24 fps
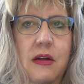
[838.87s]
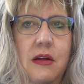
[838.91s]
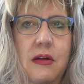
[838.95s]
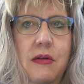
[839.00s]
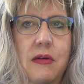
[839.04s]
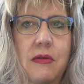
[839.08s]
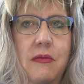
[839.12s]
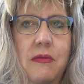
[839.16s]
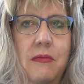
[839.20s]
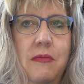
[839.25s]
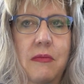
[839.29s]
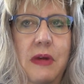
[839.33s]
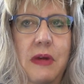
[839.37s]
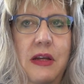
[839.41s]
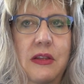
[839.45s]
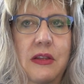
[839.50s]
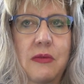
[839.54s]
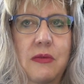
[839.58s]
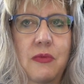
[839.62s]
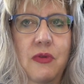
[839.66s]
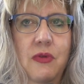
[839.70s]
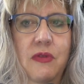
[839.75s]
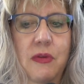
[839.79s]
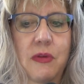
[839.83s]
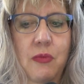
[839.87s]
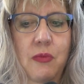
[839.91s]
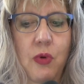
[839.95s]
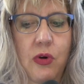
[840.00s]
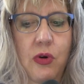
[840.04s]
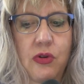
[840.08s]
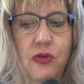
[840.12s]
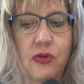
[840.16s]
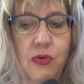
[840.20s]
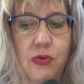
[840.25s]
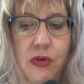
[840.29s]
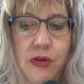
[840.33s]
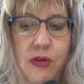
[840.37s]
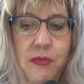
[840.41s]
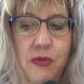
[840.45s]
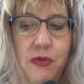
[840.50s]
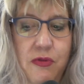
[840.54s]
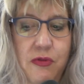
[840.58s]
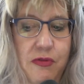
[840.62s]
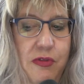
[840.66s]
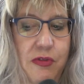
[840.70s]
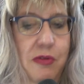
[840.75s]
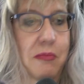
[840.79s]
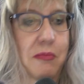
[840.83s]
it made the movie more
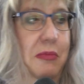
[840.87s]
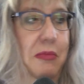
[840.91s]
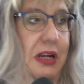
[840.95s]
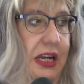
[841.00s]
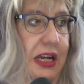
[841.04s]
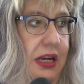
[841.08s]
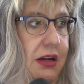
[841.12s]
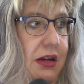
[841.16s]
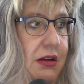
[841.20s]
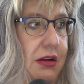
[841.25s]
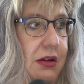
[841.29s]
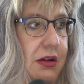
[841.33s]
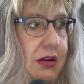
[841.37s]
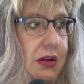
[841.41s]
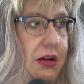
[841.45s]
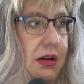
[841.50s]
enjoyable for me.